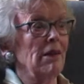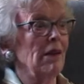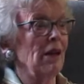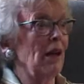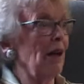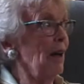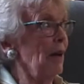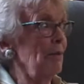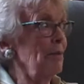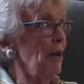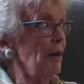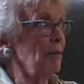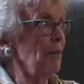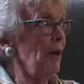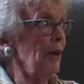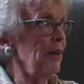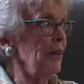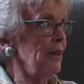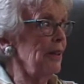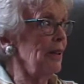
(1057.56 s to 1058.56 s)
I'm not
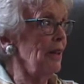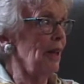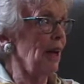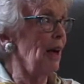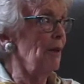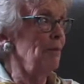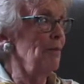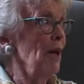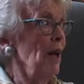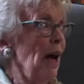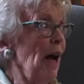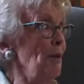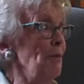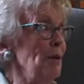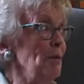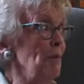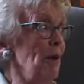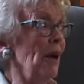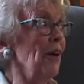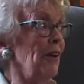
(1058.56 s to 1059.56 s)
married. I've
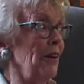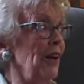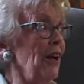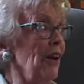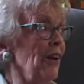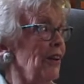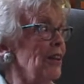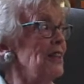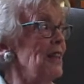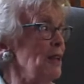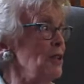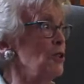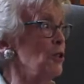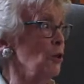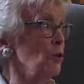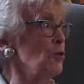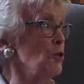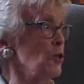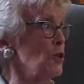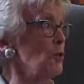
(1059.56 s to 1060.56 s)
been married here at St.
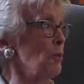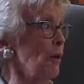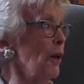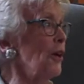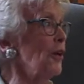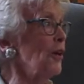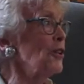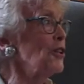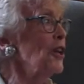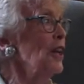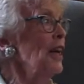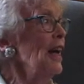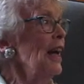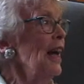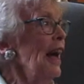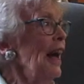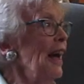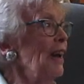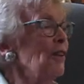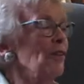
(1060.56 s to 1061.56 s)
Joseph's Parish.
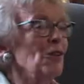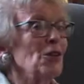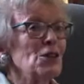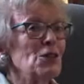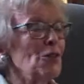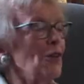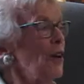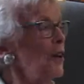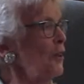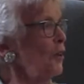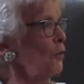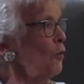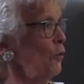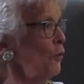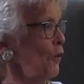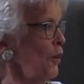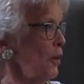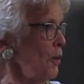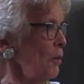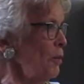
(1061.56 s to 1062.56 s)
And of course, old
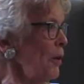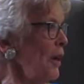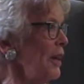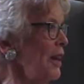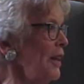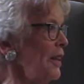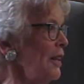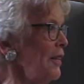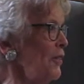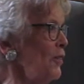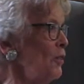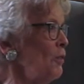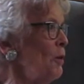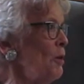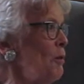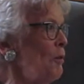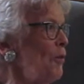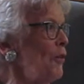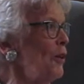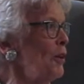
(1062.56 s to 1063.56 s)
Father Brennan, if you
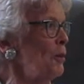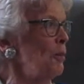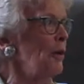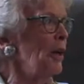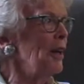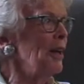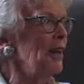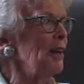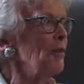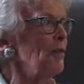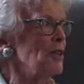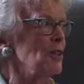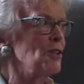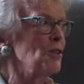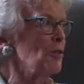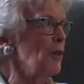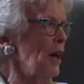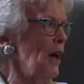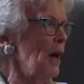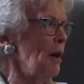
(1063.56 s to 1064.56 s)
remember Father Brennan, he wasn't
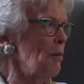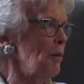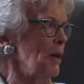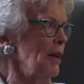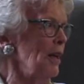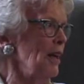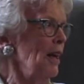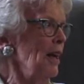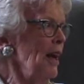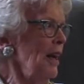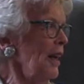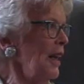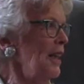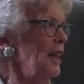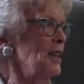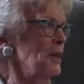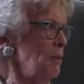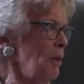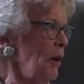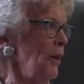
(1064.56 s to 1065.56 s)
too happy, and
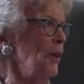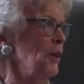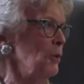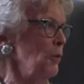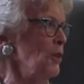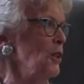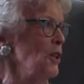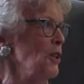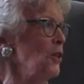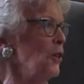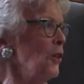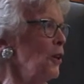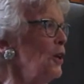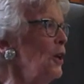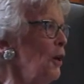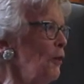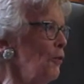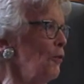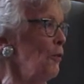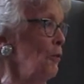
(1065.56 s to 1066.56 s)
his parish wasn't good
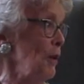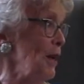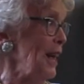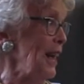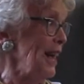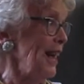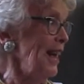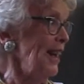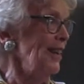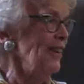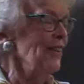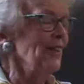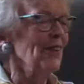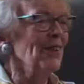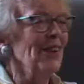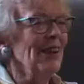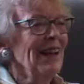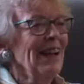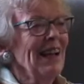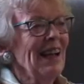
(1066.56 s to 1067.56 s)
enough for me, you know.
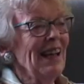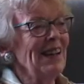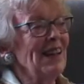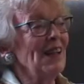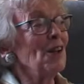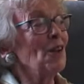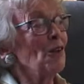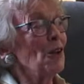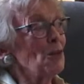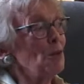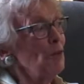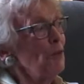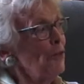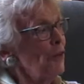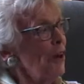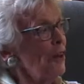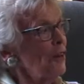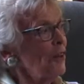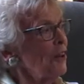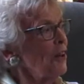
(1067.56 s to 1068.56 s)
And then of course, when
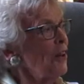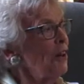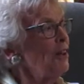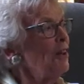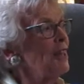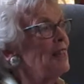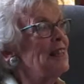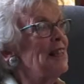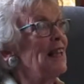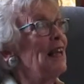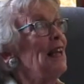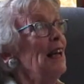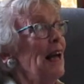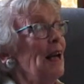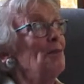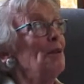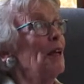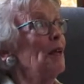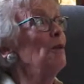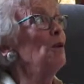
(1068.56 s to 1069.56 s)
Father Conlon said,
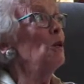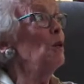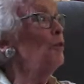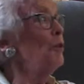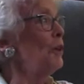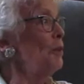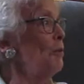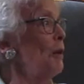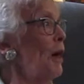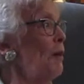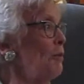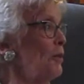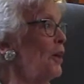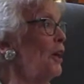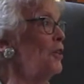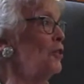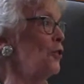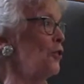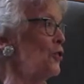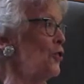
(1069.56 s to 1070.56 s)
I'm coming over to
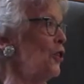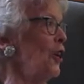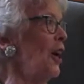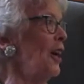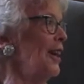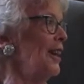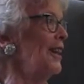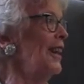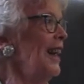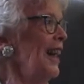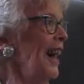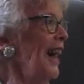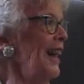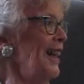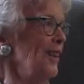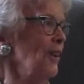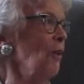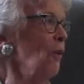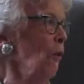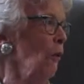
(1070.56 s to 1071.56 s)
baptize your child, I
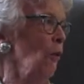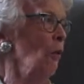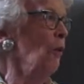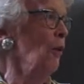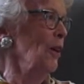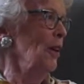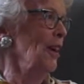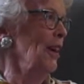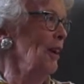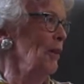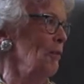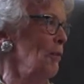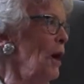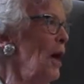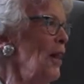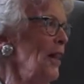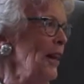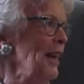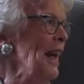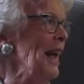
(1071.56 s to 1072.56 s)
thought, oh,
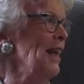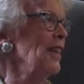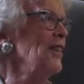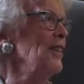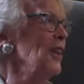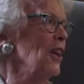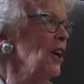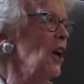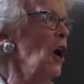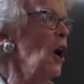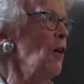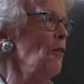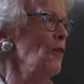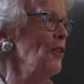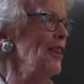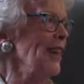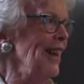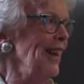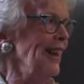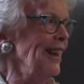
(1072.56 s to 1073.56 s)
nail in the
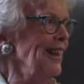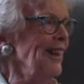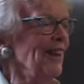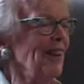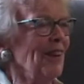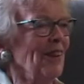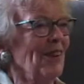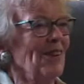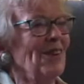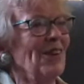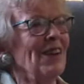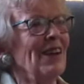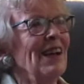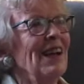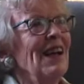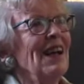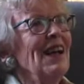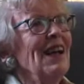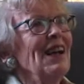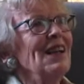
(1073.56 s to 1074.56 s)
coffin. You know?
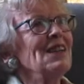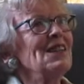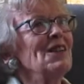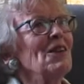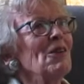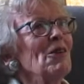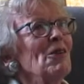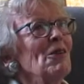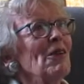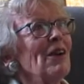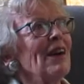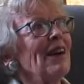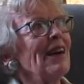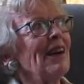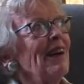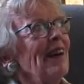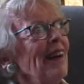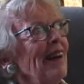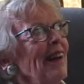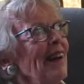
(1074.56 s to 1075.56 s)

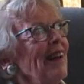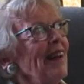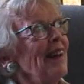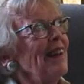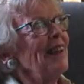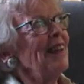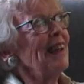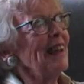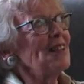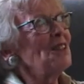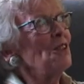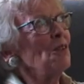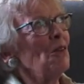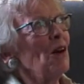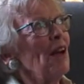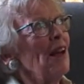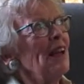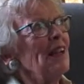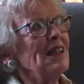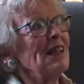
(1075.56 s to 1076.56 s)
So, yeah, so
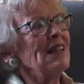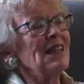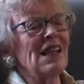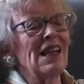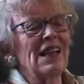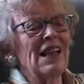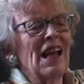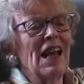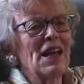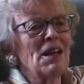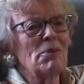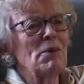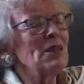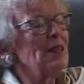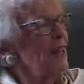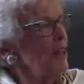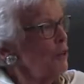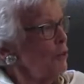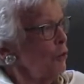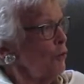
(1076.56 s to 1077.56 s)
it had to be
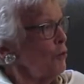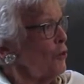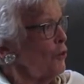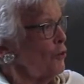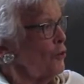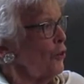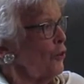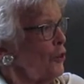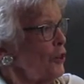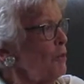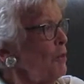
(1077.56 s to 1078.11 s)
St. Joseph's Church.